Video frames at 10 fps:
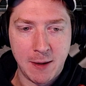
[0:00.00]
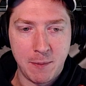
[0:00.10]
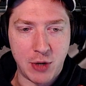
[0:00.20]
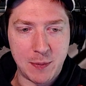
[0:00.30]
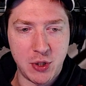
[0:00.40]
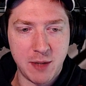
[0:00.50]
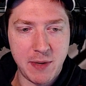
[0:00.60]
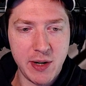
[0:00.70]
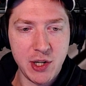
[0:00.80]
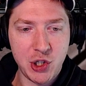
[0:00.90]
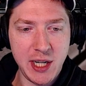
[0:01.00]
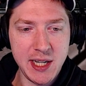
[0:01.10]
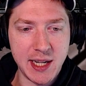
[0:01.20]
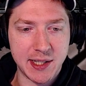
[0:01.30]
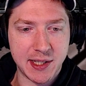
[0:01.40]
Perhaps we can marry a
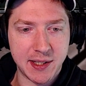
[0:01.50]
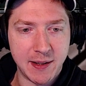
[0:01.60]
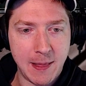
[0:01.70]
genius.